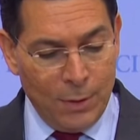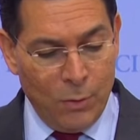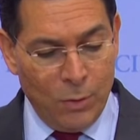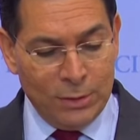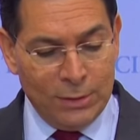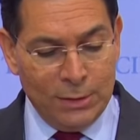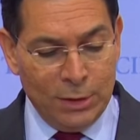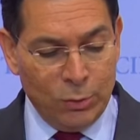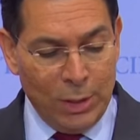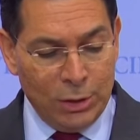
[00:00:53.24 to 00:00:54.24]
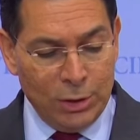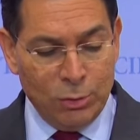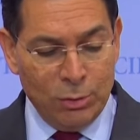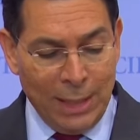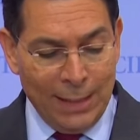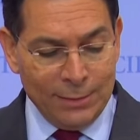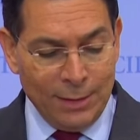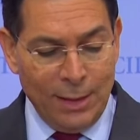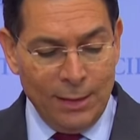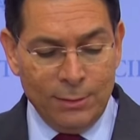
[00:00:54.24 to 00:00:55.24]
wants the situation to
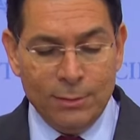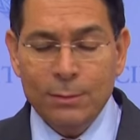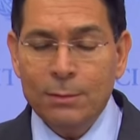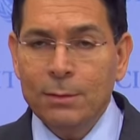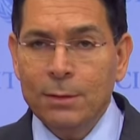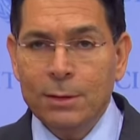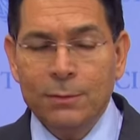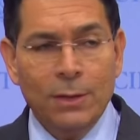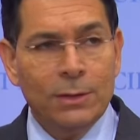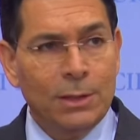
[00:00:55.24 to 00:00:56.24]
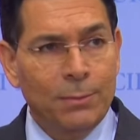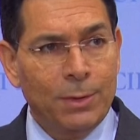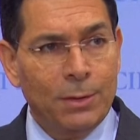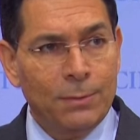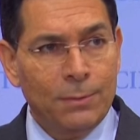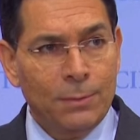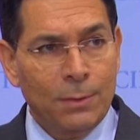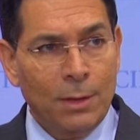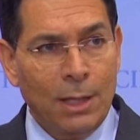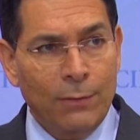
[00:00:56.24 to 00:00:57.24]
de-escalate, it's very simple.
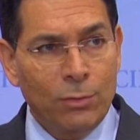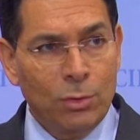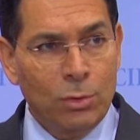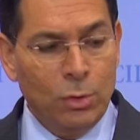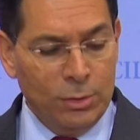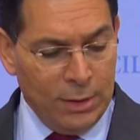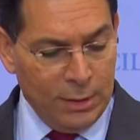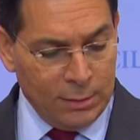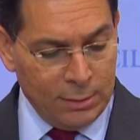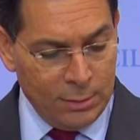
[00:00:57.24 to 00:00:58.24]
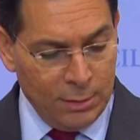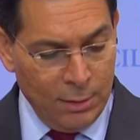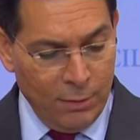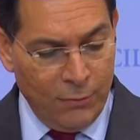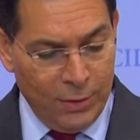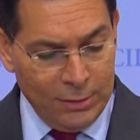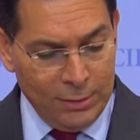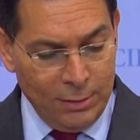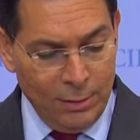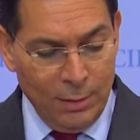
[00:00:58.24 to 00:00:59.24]
They have to do 2 things.
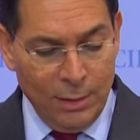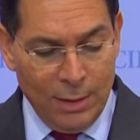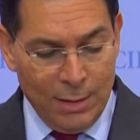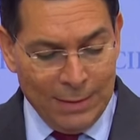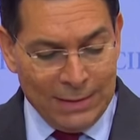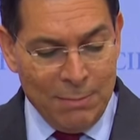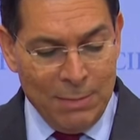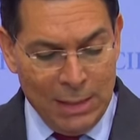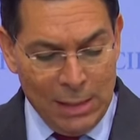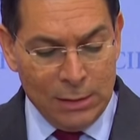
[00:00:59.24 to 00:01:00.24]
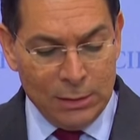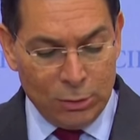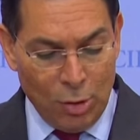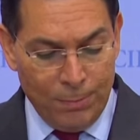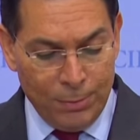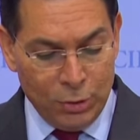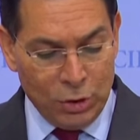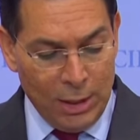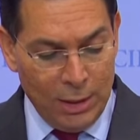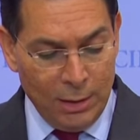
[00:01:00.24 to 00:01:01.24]
First, they must immediately stop
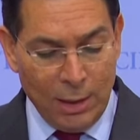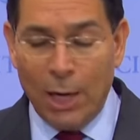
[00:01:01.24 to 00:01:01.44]
shelling